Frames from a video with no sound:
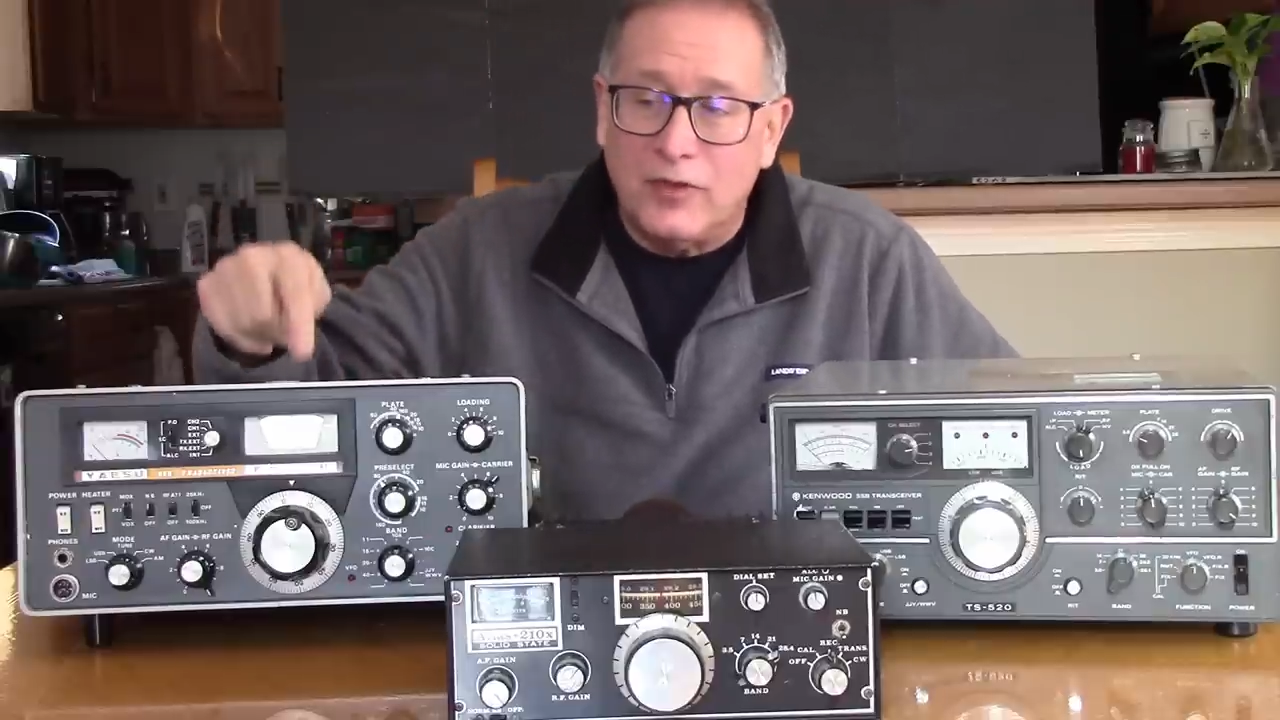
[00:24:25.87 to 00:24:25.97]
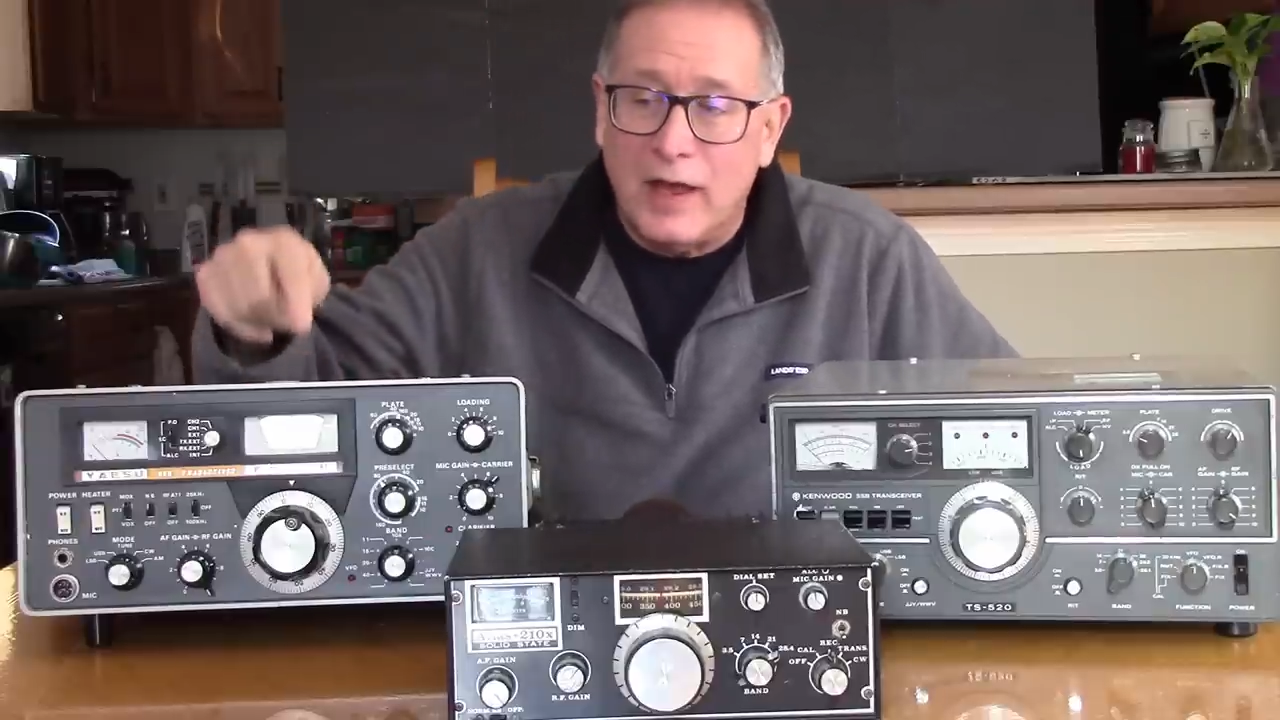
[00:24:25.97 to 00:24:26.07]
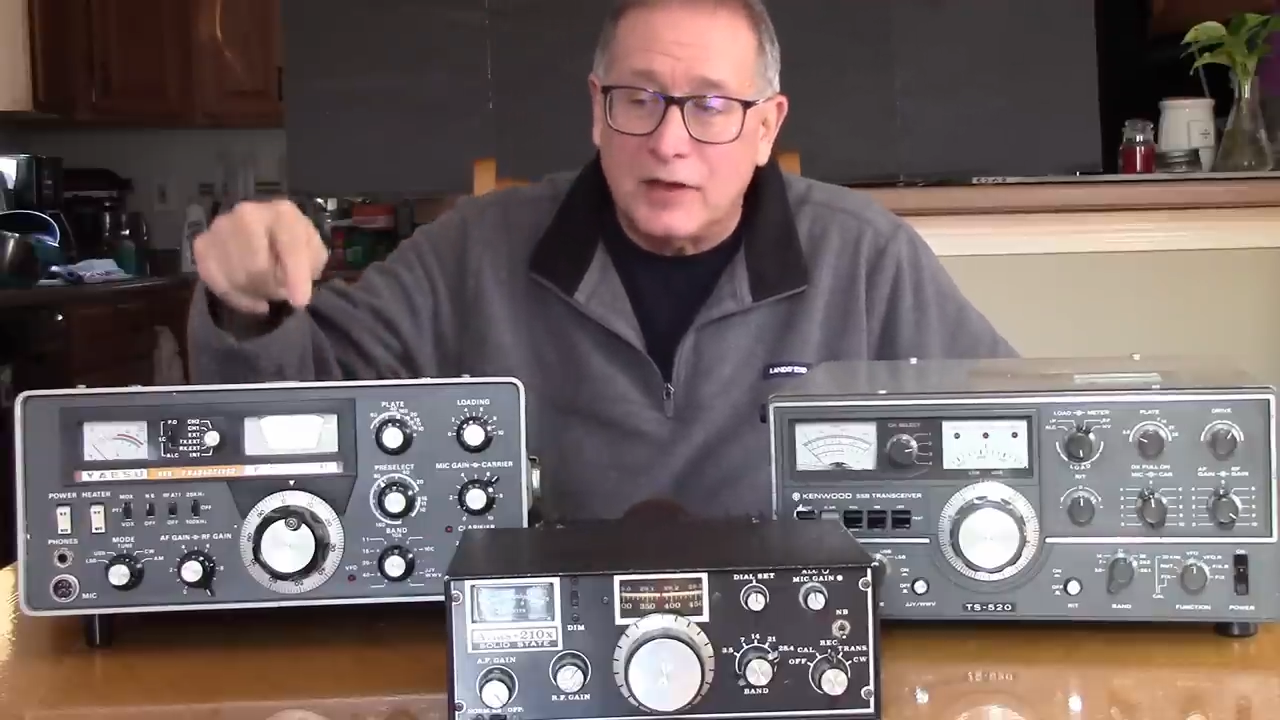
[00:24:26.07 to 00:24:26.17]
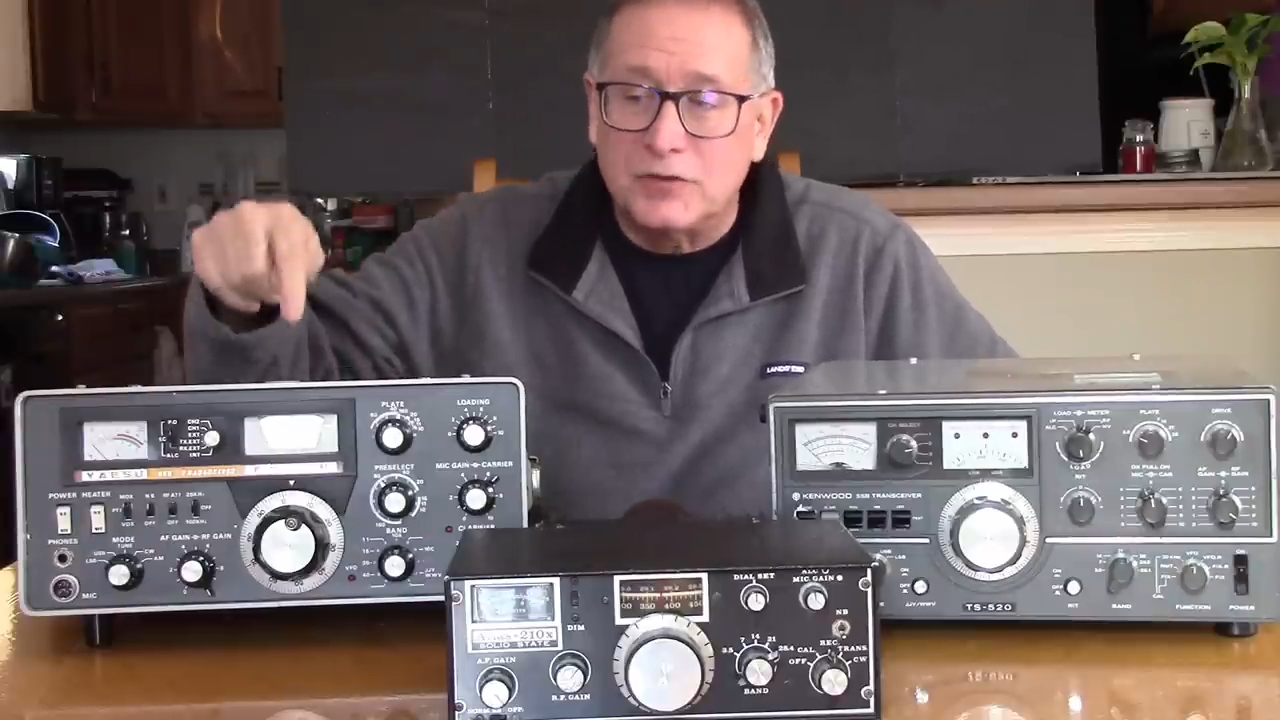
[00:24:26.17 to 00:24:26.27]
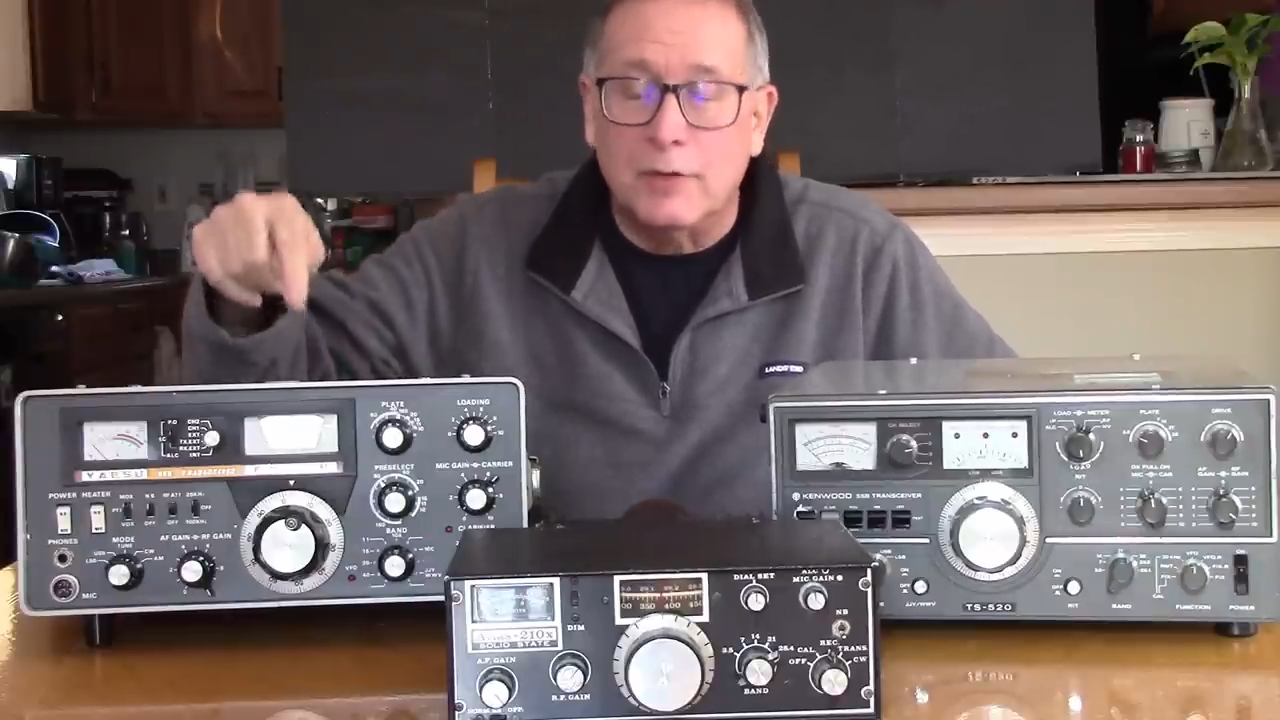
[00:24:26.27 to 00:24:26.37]

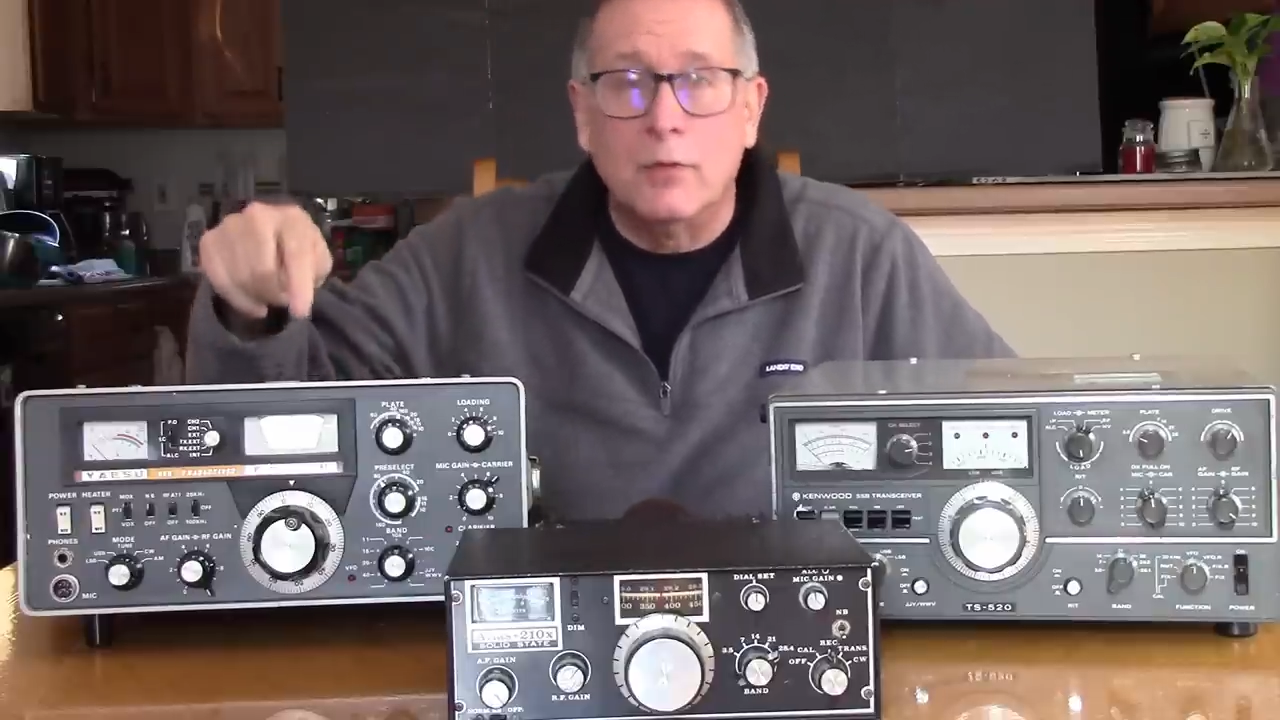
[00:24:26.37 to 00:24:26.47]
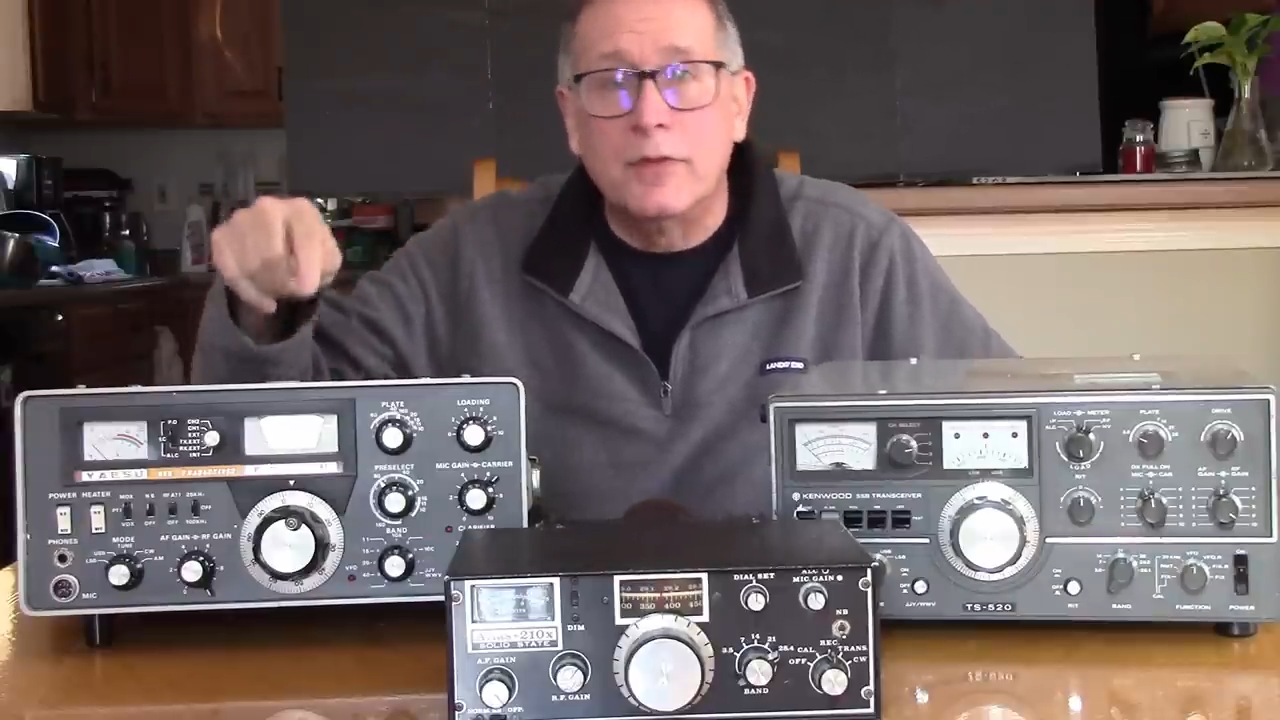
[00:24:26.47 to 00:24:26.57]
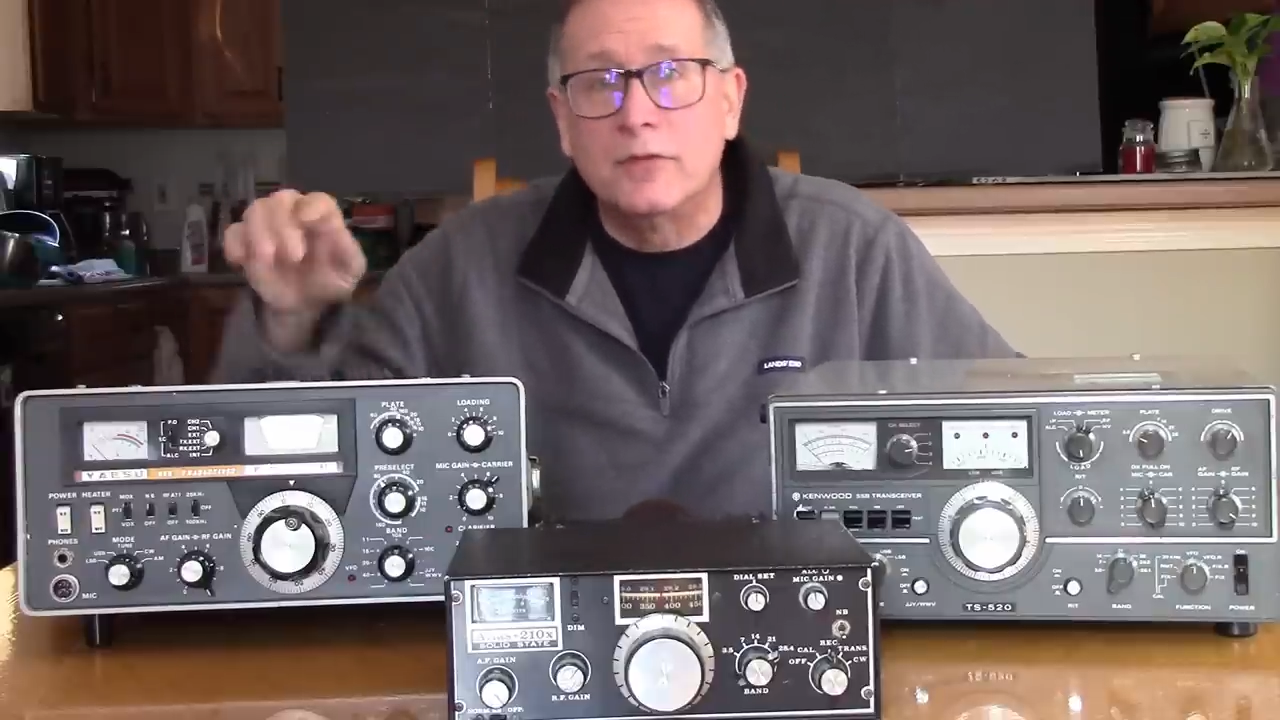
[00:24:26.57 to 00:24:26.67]
actually with